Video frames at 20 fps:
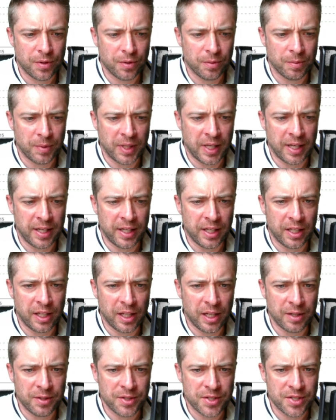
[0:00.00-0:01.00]
We're getting
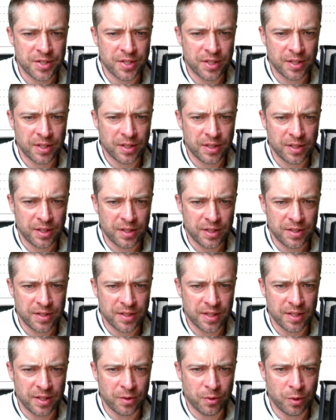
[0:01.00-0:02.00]
close
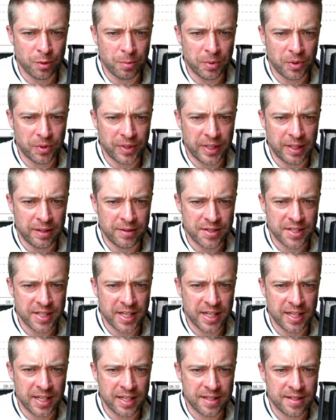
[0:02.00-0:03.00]
to an order block
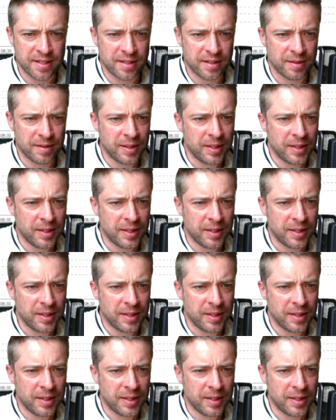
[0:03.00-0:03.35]
downstairs.